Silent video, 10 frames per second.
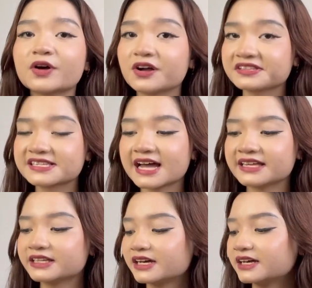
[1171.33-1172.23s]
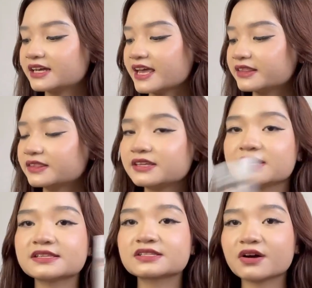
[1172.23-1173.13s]
on Lazada and
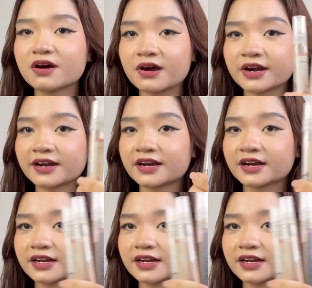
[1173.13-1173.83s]
these are